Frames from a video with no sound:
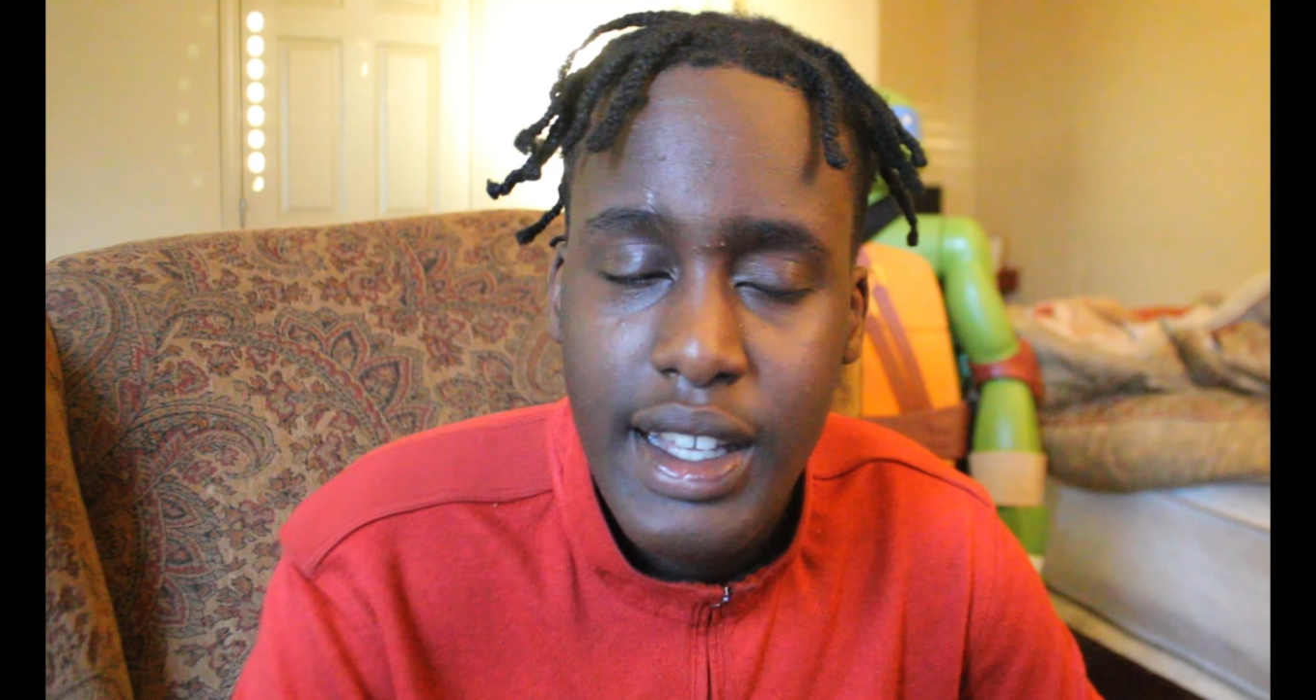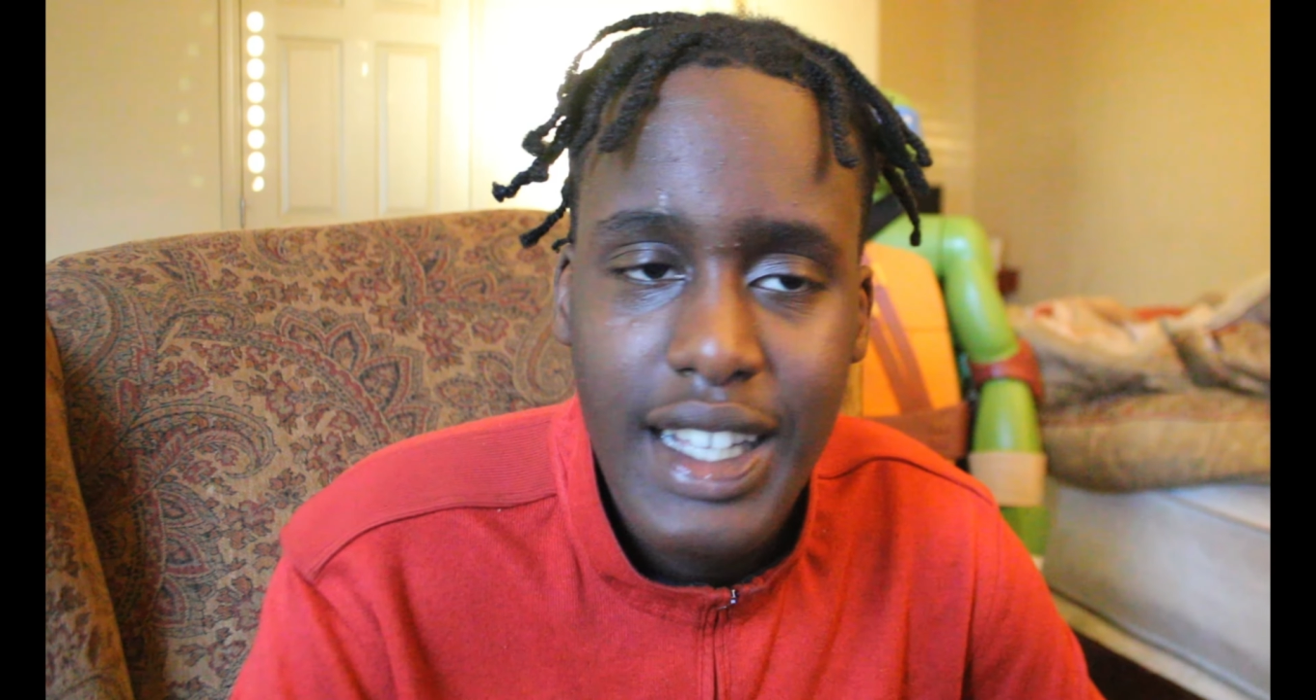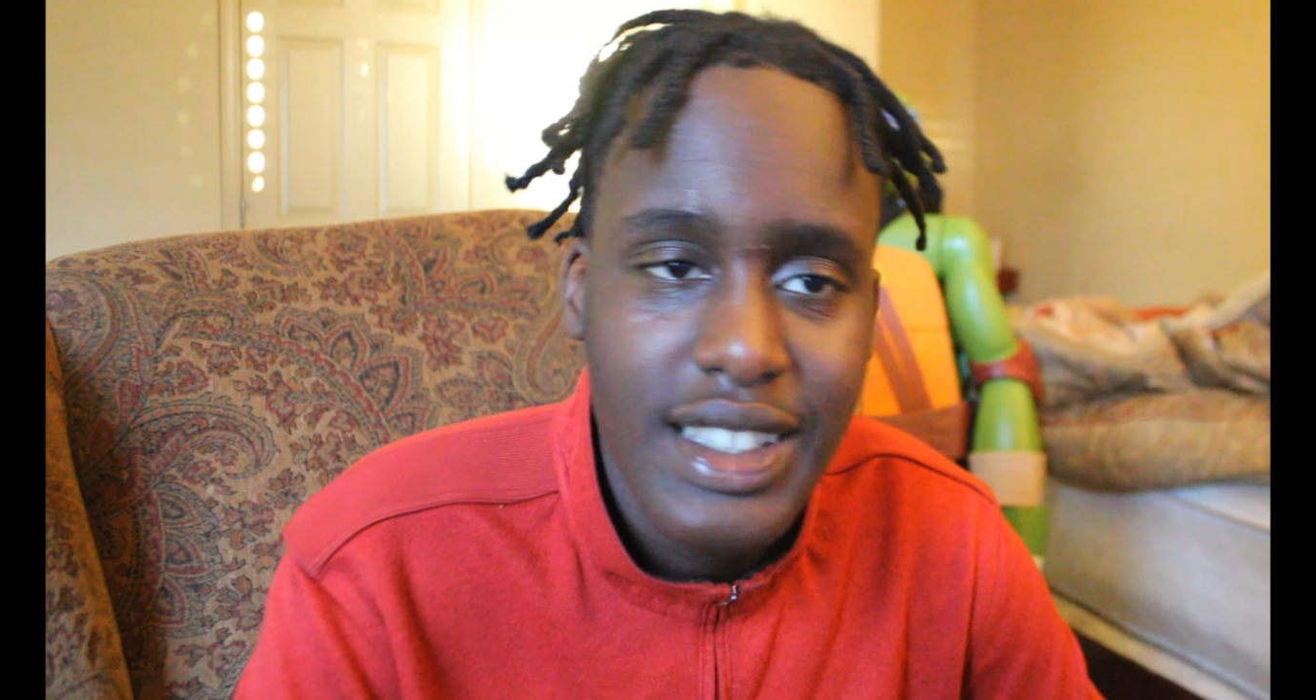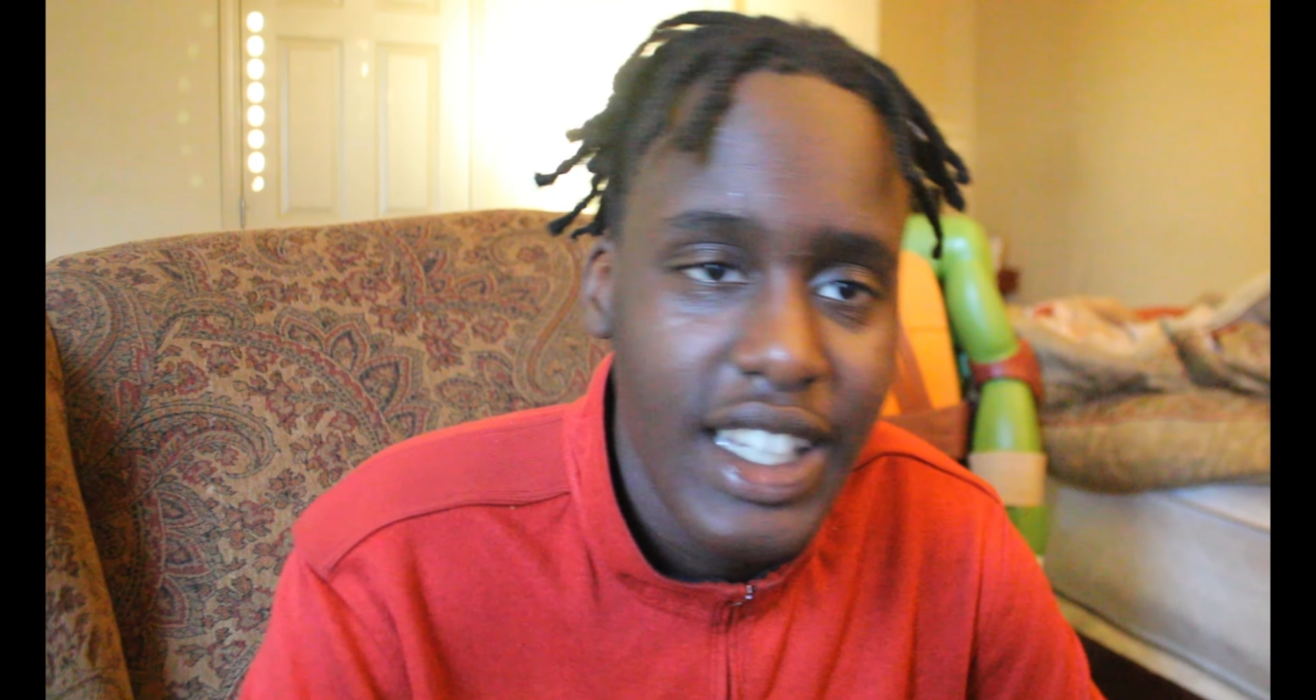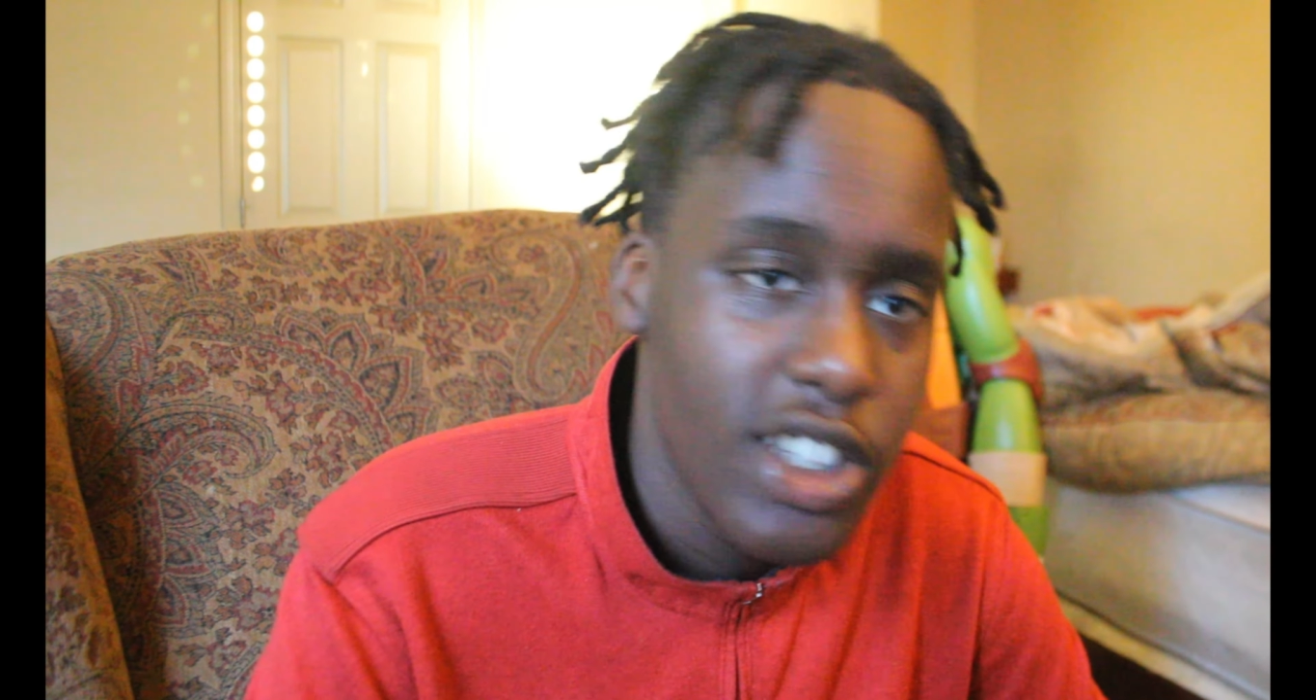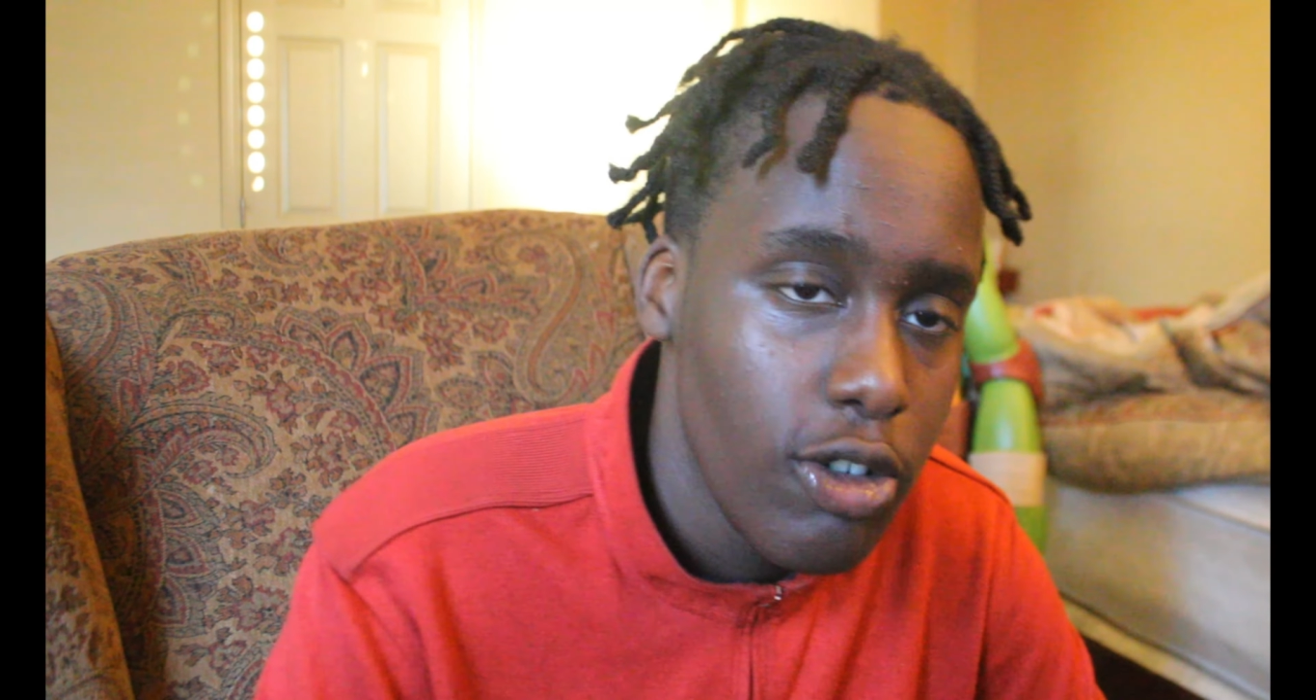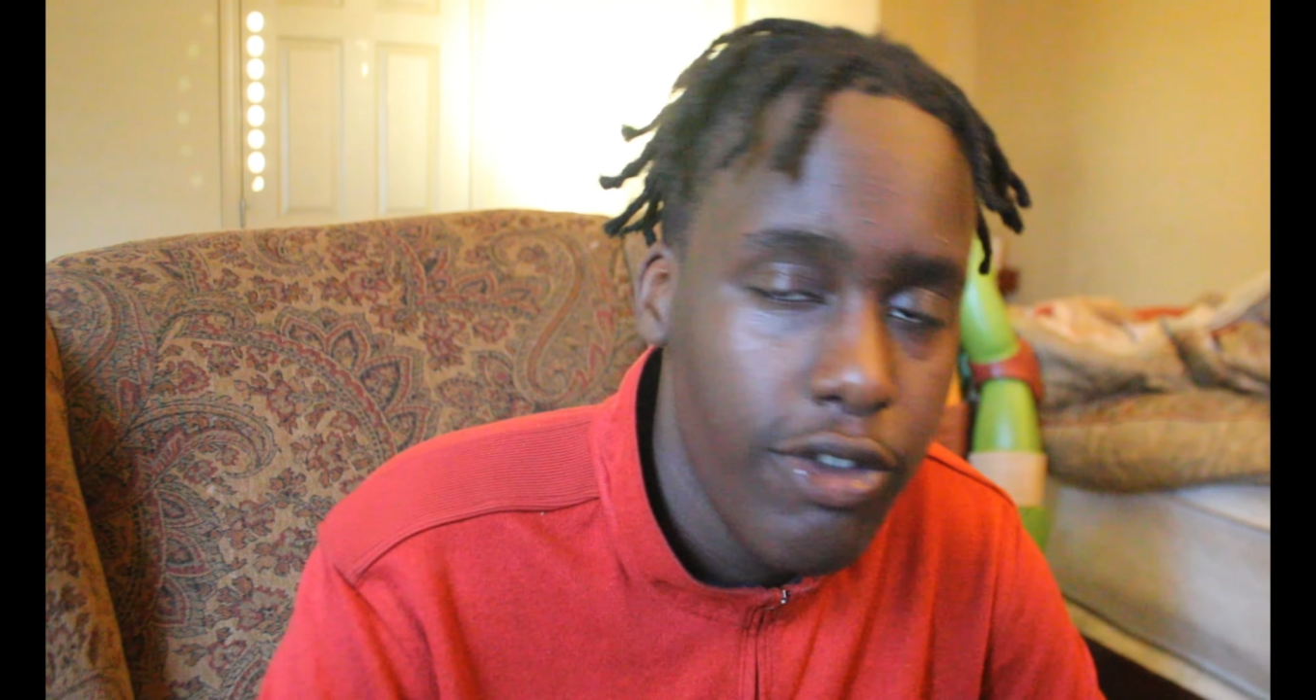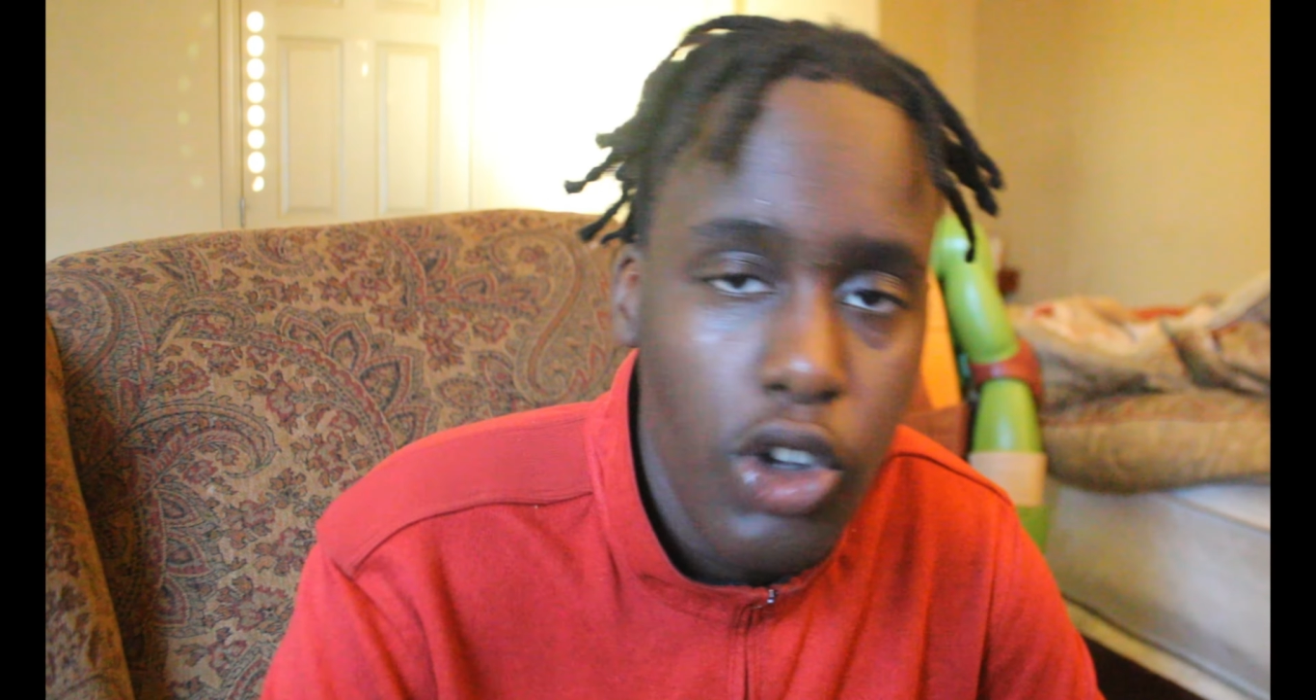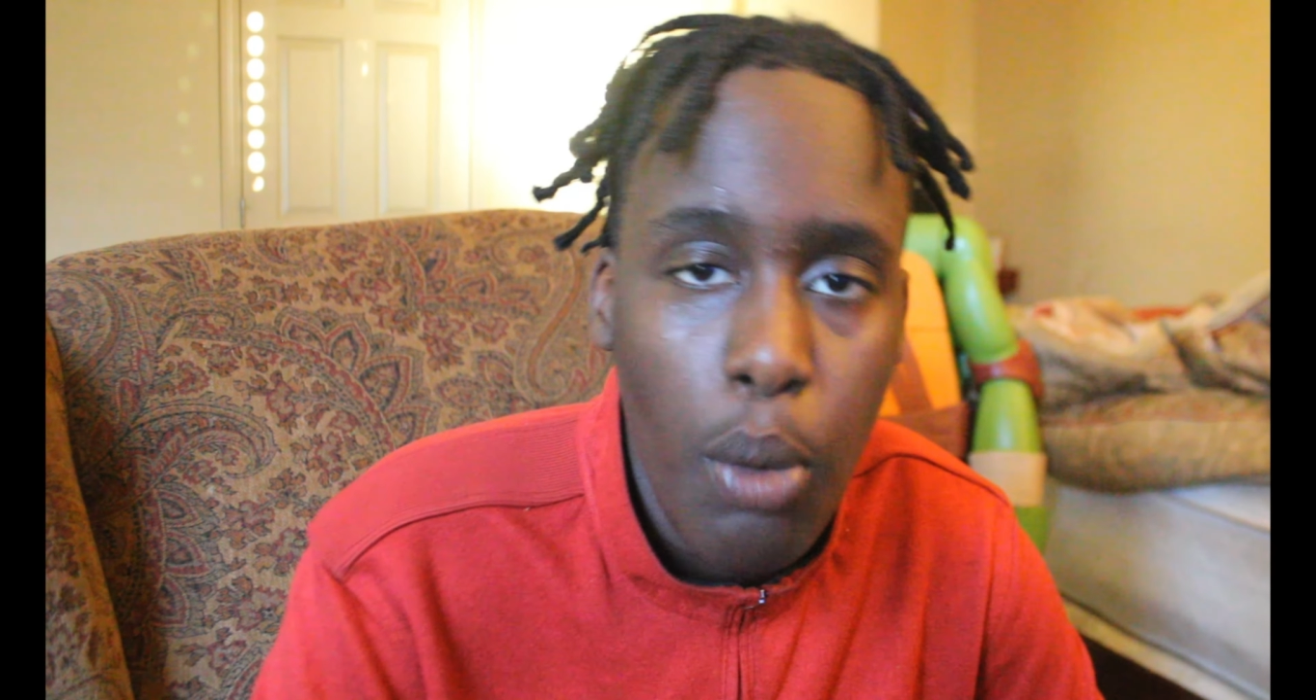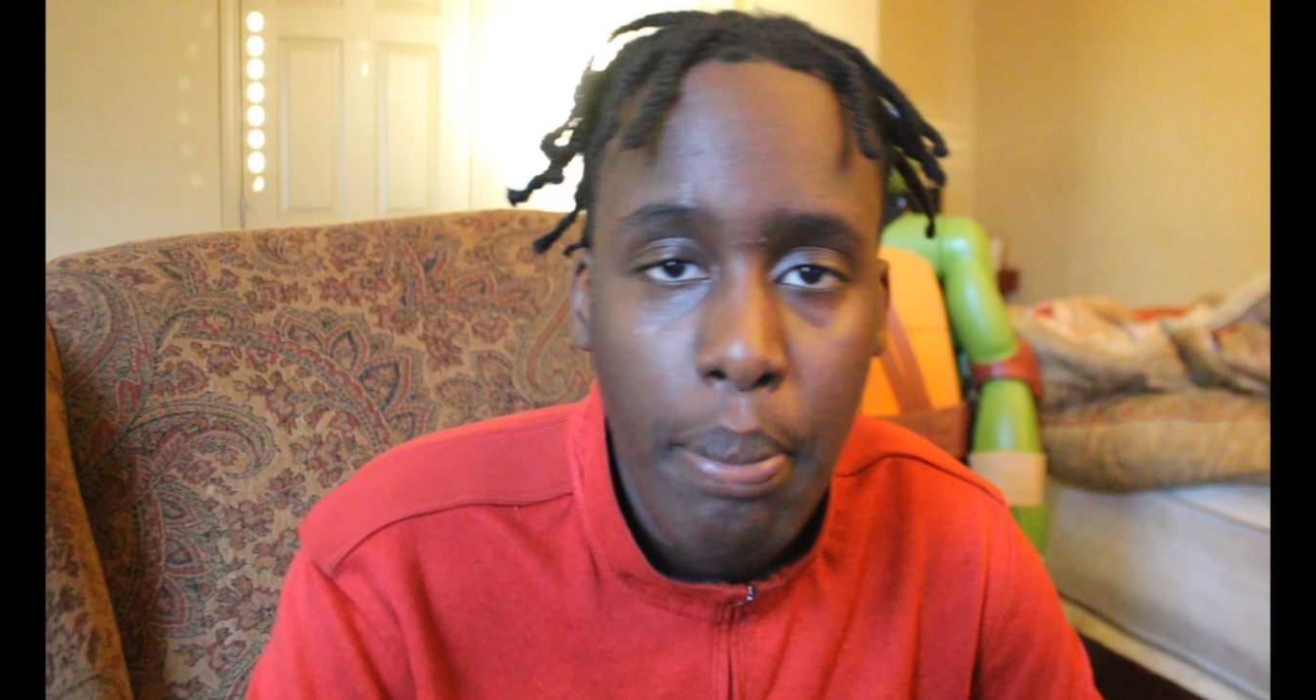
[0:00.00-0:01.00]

It's like you feel